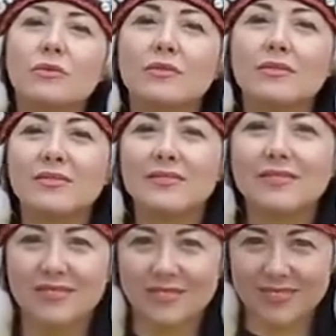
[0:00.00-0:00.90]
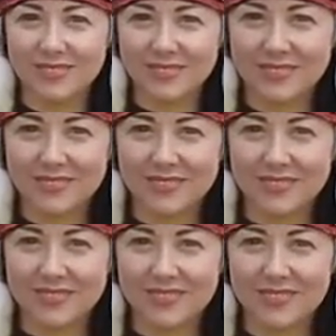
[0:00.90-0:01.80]

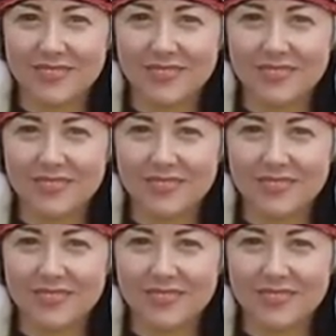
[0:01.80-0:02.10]
(no one is talking)